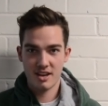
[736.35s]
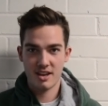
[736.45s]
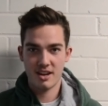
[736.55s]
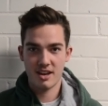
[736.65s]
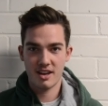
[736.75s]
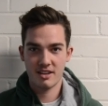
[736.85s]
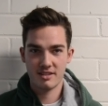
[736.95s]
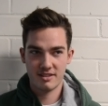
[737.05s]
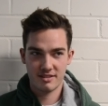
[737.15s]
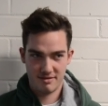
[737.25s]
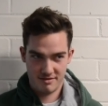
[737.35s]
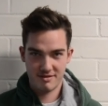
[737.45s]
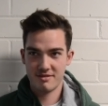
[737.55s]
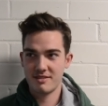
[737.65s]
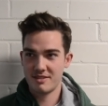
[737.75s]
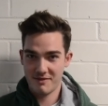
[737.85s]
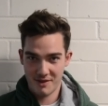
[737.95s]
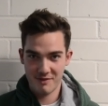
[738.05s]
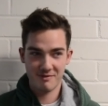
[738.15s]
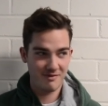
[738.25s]
and uh,
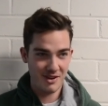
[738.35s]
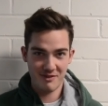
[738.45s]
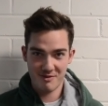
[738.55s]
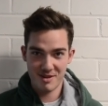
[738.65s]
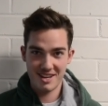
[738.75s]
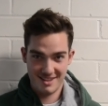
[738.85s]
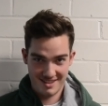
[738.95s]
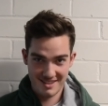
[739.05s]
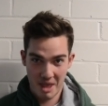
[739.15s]
vote, vote for me.